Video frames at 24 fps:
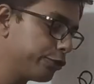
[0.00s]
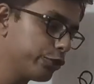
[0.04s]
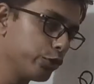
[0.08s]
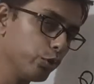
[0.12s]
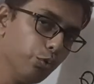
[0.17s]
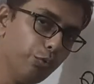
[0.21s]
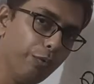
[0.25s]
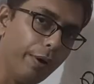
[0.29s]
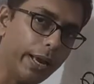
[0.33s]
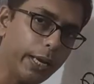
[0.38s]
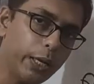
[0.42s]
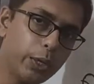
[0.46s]

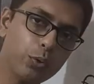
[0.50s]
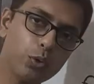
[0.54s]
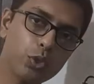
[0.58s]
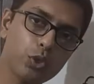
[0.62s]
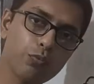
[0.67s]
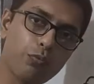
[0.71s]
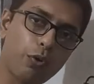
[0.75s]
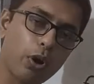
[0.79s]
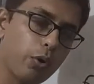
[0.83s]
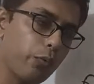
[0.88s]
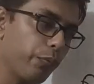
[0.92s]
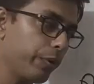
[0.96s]
two values
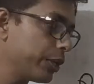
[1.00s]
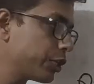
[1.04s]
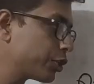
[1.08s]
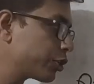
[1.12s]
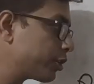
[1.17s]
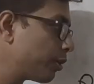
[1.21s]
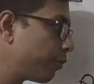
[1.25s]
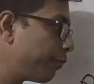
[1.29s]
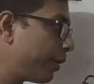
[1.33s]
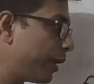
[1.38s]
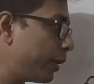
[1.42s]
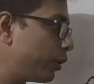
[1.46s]
for which
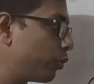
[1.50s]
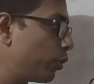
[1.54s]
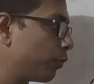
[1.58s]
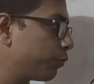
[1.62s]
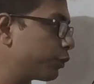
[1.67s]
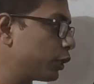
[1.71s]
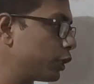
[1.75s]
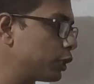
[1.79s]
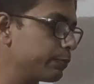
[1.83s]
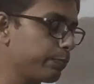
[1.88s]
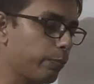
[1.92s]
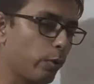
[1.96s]
the value of
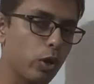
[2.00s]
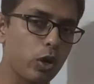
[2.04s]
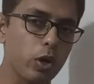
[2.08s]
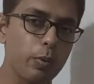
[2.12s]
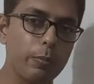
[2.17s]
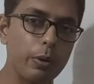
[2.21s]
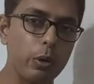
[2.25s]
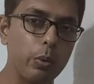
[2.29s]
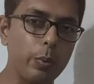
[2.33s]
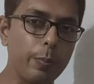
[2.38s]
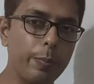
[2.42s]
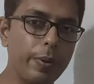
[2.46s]
this
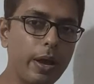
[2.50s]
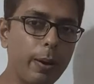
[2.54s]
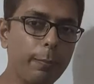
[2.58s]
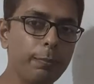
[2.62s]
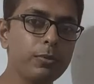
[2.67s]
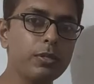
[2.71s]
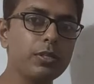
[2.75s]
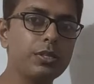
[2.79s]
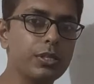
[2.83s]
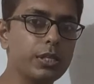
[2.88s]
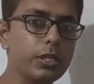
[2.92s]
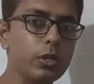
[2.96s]
polynomial would become
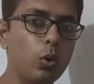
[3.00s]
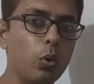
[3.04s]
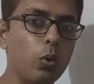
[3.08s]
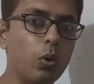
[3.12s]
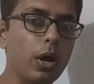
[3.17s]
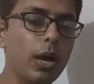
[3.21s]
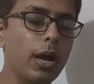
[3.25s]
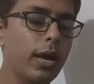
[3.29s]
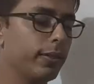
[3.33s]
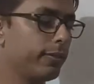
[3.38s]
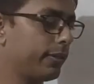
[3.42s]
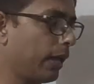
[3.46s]
0.
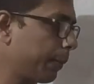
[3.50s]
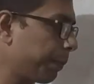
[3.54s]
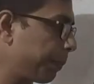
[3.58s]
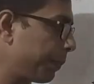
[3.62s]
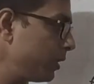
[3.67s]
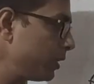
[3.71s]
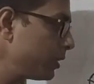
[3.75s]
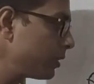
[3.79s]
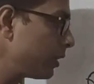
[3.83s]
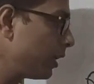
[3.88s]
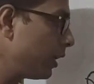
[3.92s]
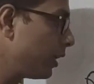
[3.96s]
That
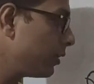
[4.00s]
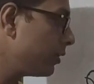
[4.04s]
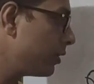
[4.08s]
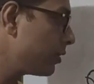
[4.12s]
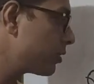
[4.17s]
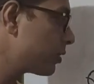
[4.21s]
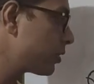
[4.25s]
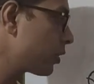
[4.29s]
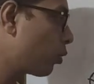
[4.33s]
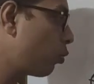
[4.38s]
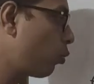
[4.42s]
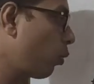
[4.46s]
means this
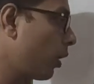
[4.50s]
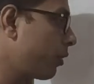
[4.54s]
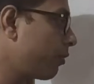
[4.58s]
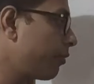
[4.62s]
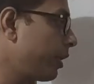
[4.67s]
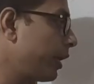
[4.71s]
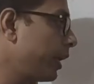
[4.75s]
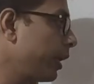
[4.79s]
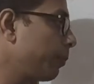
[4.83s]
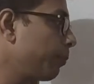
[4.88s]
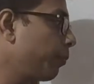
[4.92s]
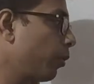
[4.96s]
is a
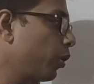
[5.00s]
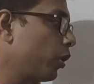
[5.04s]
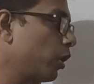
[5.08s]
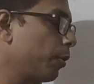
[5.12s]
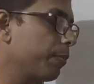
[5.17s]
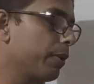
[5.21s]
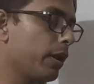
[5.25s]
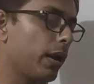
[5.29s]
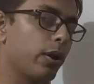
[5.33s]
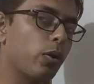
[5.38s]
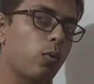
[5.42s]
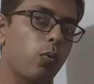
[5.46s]
quadratic
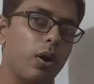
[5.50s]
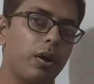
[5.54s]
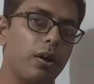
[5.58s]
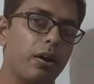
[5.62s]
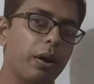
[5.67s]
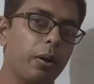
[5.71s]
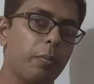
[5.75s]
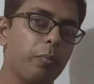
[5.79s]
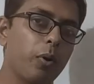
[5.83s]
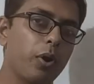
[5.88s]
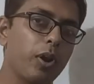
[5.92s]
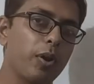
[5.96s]
polynomial, and
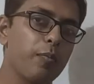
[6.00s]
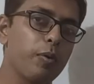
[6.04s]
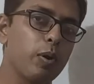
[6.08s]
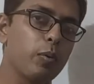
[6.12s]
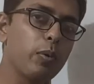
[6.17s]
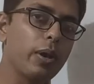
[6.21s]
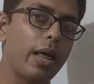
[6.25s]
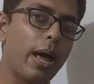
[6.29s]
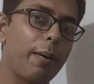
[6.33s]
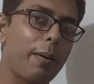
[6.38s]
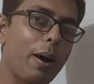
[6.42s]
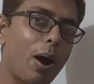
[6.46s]
quadratic polynomial
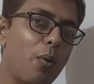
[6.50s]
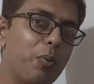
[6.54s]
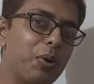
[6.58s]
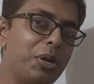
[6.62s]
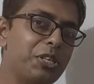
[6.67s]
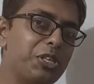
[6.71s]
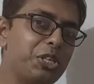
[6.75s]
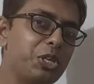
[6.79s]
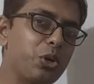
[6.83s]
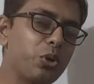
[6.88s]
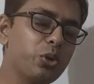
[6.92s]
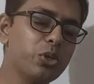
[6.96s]
will have how many
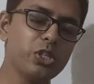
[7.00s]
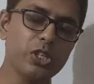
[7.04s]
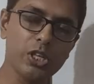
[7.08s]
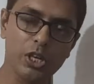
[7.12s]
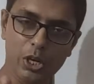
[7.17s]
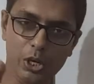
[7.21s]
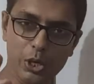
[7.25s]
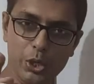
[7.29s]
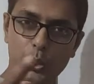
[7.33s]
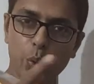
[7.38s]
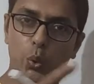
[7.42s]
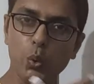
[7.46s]
zeros?
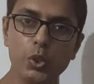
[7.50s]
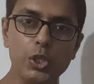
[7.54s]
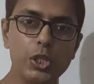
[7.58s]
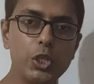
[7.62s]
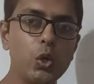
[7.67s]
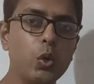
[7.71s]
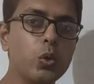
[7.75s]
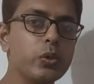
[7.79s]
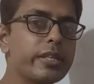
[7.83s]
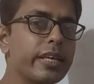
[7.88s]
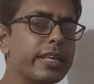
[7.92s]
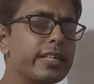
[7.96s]
2
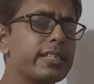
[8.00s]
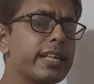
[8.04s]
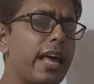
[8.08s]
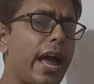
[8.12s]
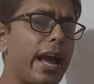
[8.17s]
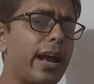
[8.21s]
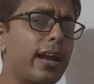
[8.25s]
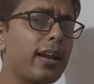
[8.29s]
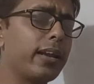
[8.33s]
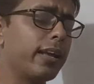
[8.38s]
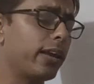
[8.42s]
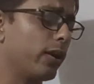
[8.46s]
zeros
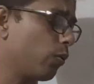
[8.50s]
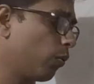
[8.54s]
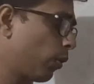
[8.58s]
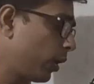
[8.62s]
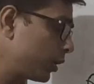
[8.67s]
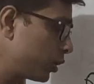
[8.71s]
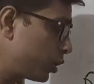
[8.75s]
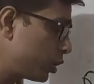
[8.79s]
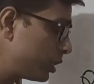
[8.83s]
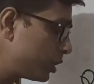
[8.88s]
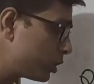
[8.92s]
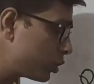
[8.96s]
exactly.
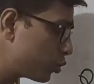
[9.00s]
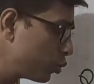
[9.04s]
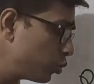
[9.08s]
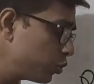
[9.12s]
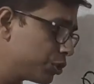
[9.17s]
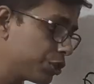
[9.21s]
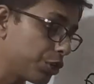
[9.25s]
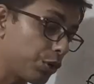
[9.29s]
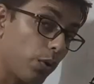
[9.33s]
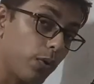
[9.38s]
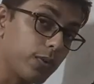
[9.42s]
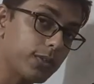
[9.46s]
What these 2
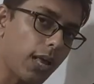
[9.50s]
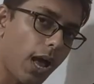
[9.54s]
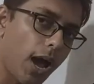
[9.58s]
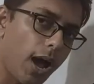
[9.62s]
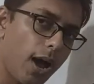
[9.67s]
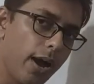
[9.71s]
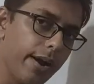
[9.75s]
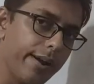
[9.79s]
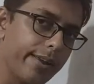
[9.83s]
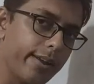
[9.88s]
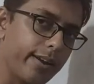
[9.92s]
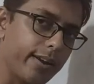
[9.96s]
zeros
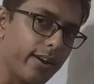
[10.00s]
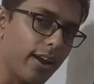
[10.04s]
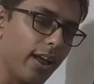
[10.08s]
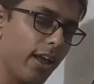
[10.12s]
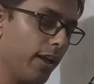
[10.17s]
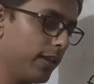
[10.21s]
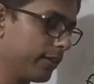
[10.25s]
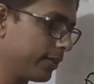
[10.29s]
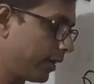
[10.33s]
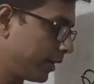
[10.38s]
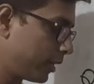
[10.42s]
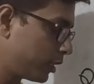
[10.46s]
are here?
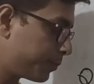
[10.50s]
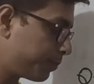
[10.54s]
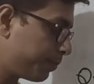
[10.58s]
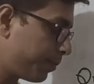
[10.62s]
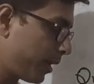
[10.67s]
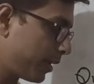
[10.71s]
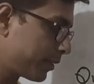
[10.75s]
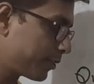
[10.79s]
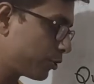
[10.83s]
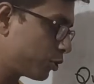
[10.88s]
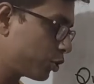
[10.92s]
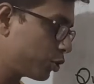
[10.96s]
That is
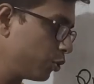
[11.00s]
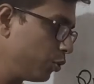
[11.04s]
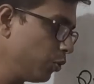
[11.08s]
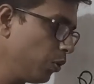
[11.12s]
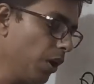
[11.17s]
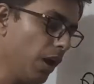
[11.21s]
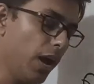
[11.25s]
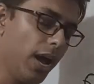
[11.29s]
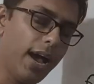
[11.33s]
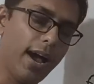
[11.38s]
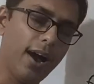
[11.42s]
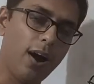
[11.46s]
plus
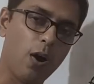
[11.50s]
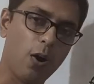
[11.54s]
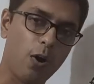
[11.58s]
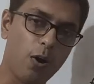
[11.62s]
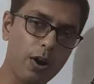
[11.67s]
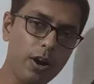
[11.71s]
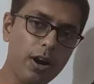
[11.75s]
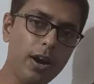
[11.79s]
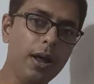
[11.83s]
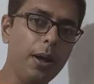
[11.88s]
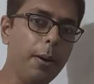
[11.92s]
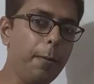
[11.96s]
2
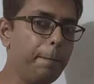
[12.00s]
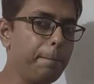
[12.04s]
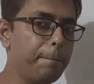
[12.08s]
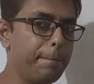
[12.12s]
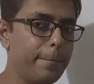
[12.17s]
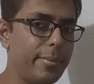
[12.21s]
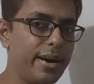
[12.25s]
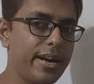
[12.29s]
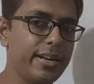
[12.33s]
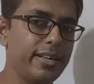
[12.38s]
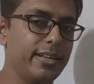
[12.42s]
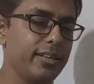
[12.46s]
or
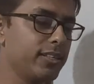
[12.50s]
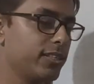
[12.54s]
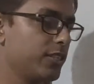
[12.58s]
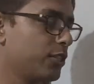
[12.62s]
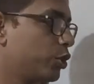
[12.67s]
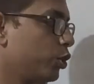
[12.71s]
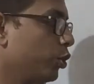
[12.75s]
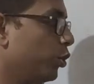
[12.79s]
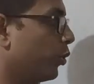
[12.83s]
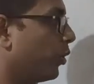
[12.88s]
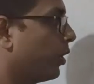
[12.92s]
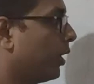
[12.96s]
minus
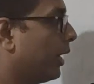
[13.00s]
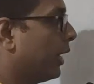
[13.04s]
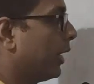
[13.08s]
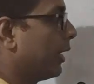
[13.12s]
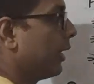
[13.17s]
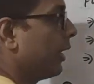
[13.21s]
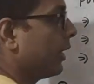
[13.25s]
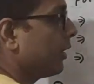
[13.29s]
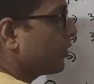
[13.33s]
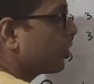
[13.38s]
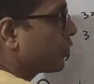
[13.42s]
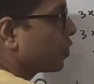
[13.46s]
2.
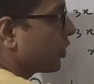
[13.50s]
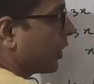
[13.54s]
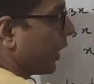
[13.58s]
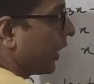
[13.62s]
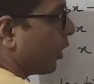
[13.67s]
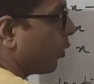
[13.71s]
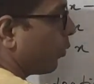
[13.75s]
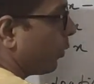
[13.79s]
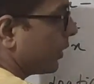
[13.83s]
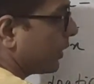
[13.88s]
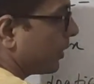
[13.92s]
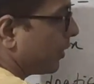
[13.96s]
Let us
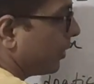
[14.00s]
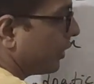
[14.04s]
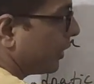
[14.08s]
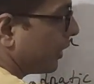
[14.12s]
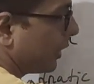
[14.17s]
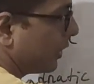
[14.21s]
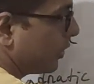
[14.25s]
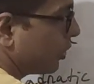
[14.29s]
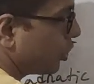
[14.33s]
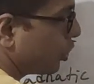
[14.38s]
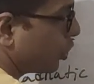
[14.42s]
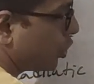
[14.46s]
check whether it
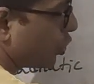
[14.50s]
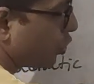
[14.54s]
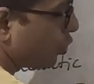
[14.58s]
is